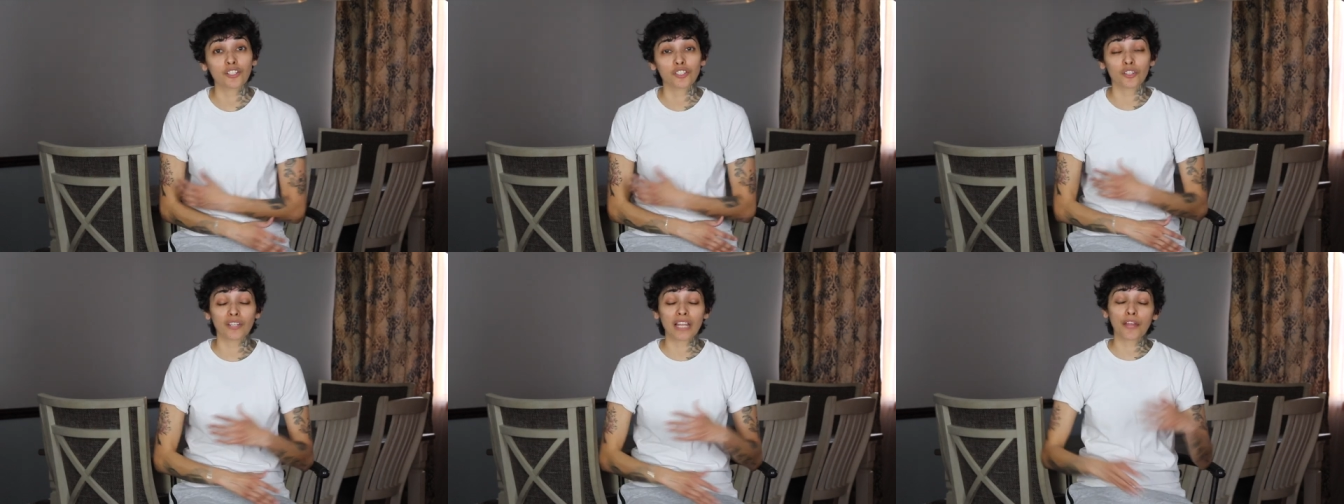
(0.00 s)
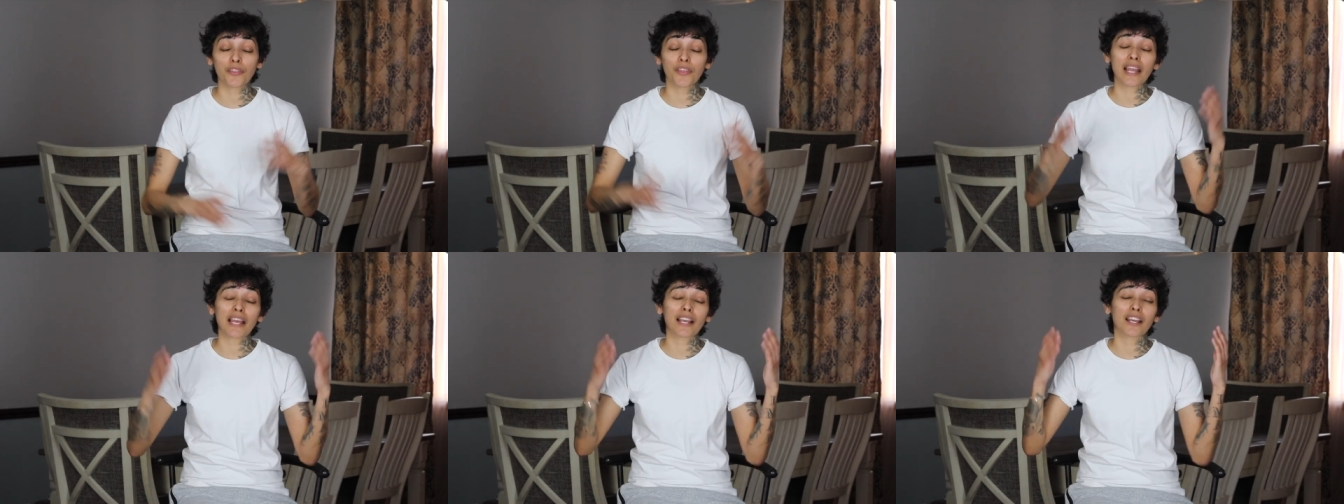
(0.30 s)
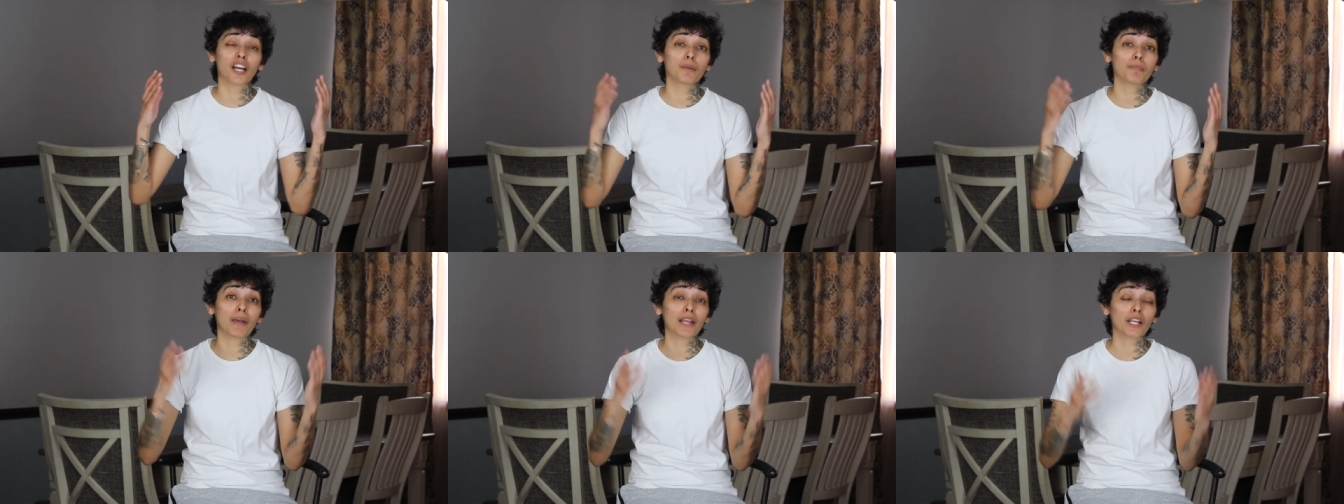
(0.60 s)
So now that I
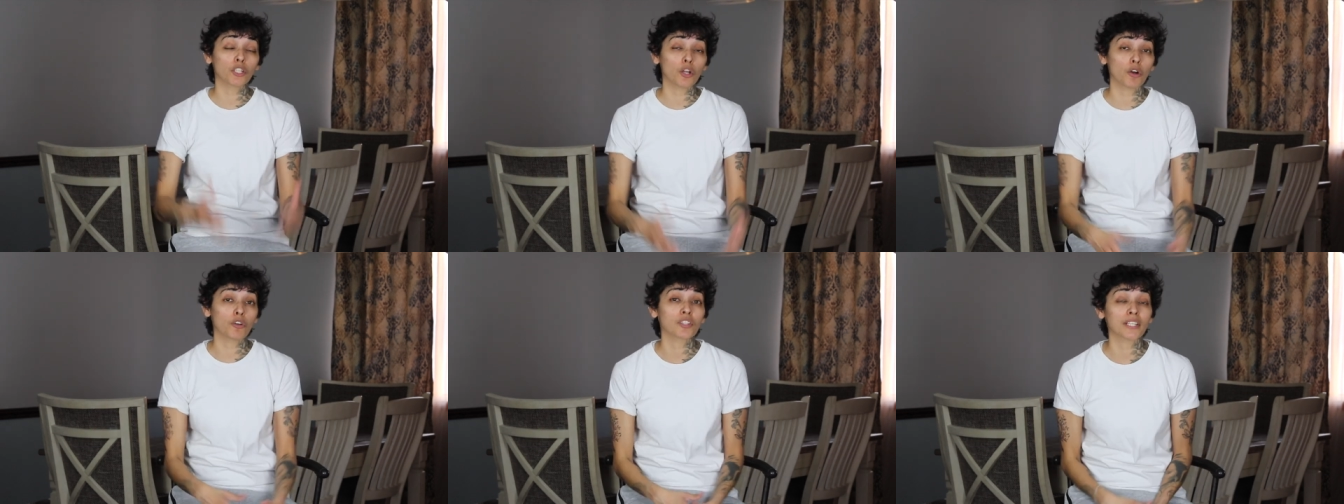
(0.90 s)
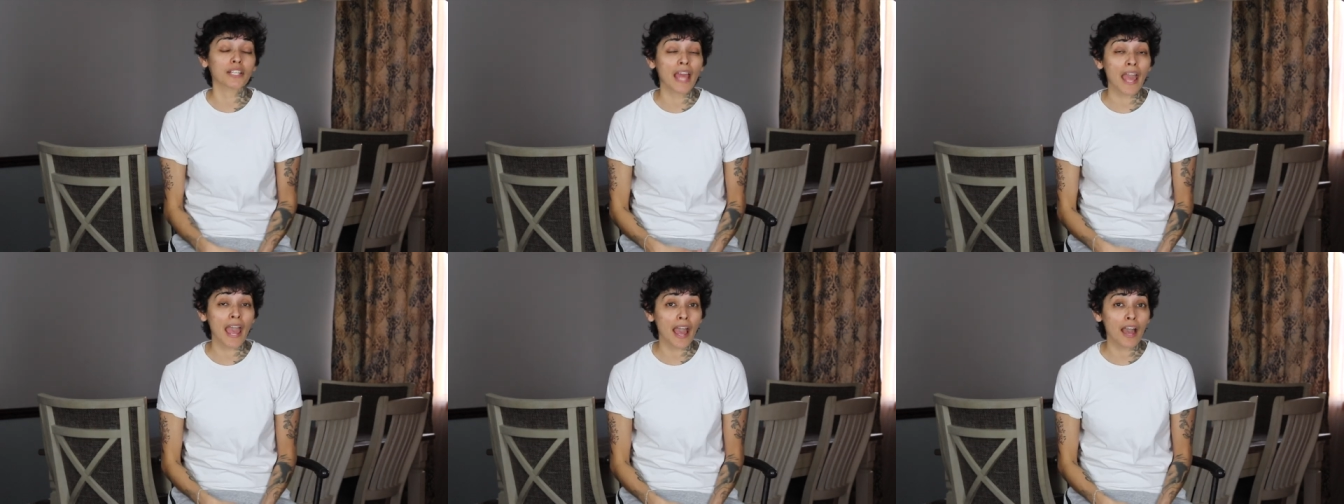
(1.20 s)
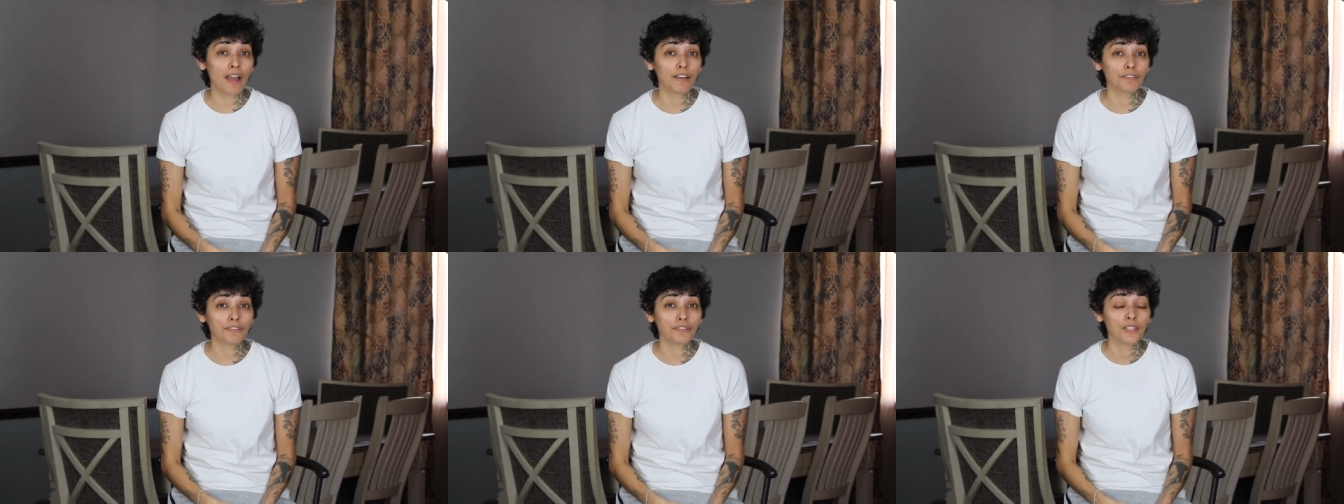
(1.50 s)
cut my clothes in
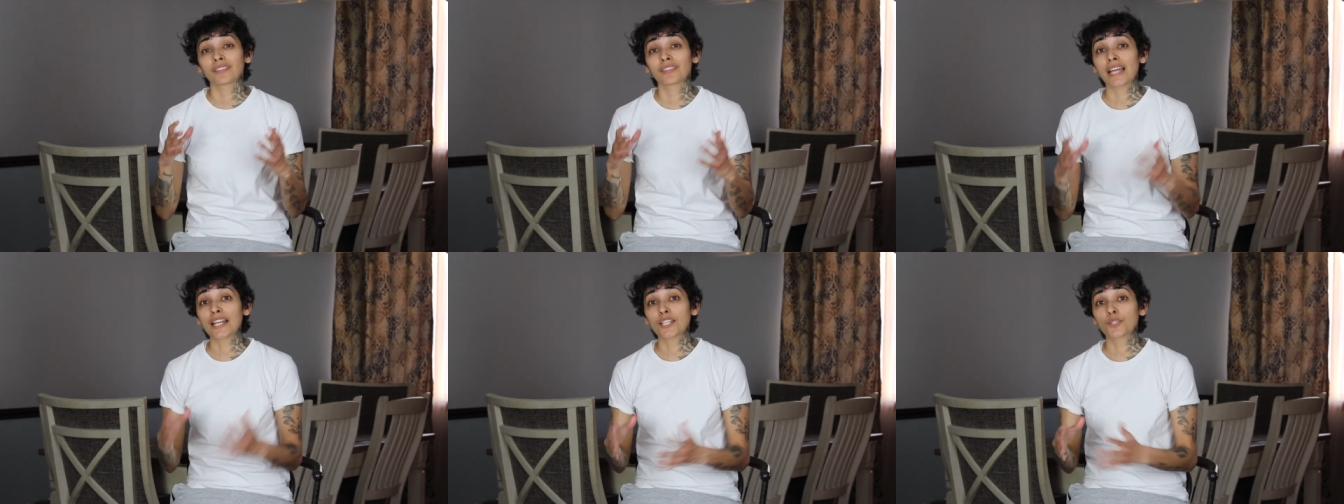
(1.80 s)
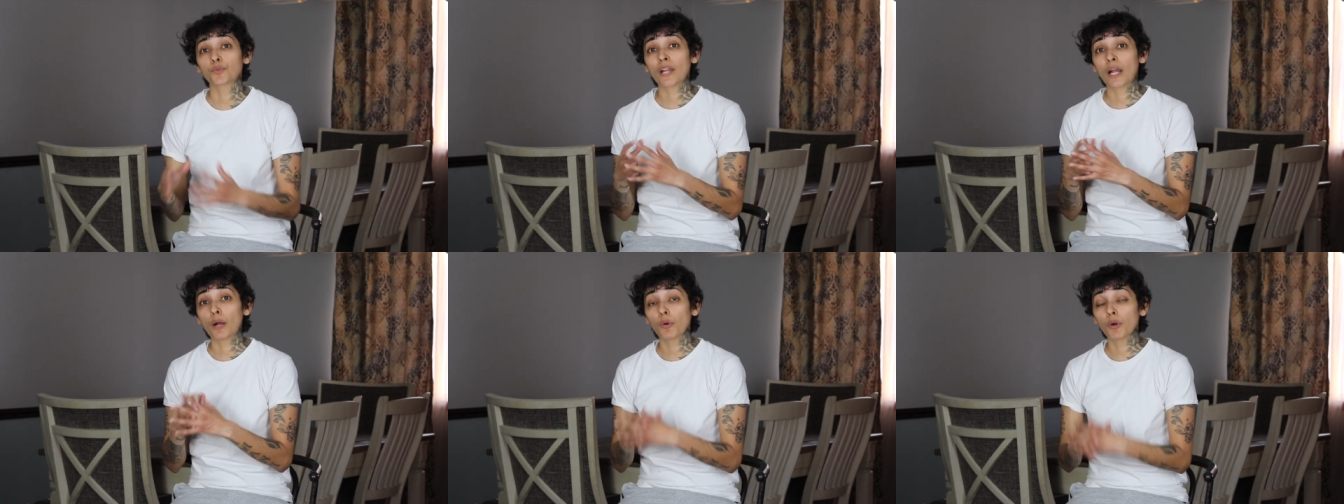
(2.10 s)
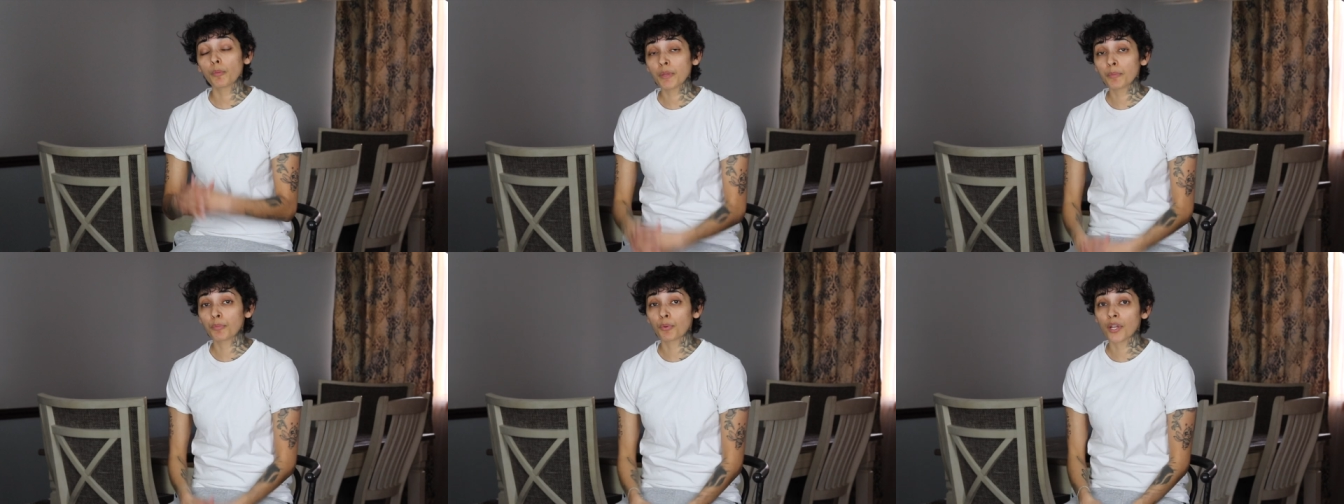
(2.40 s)
half, that's what I
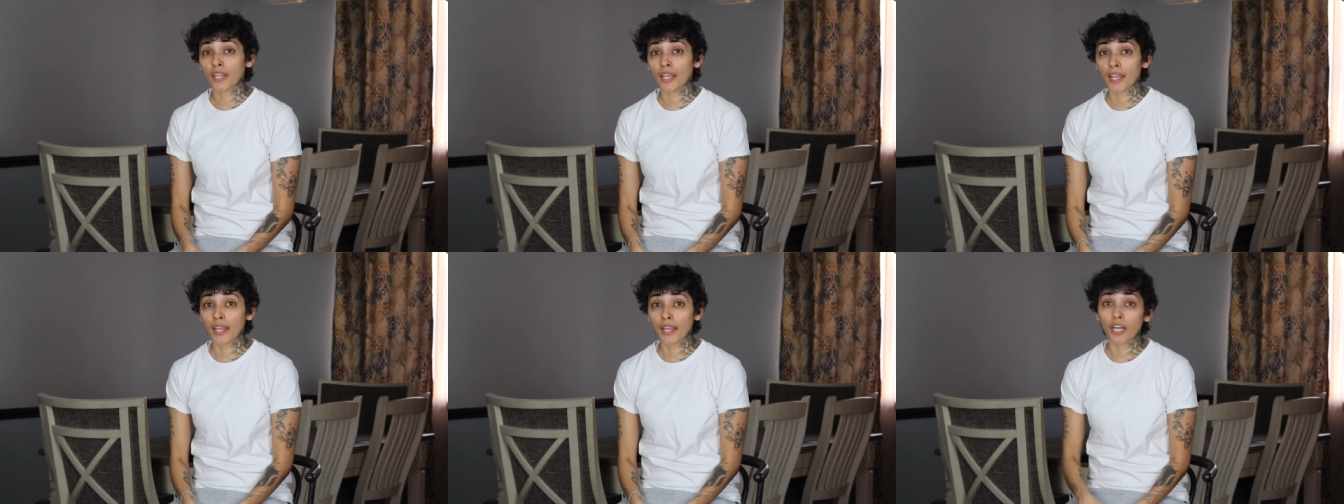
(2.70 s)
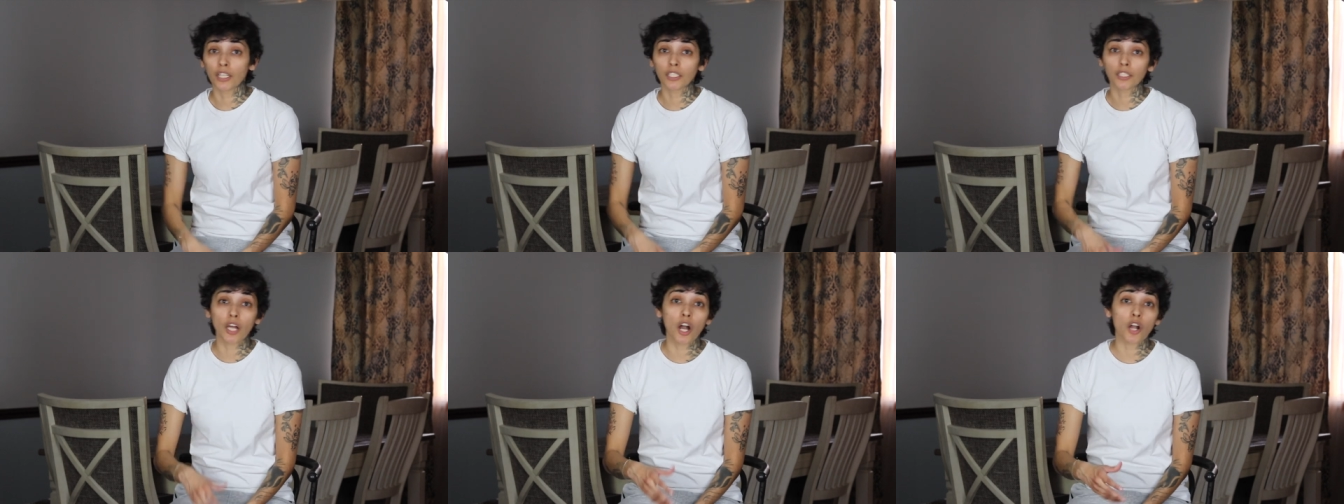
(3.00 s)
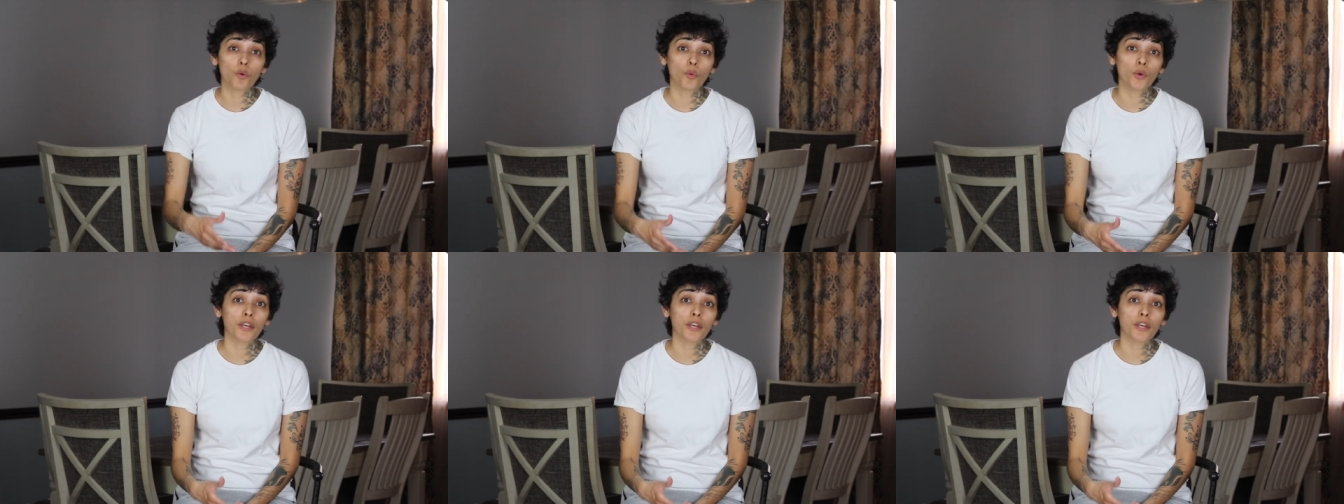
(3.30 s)
will be bringing along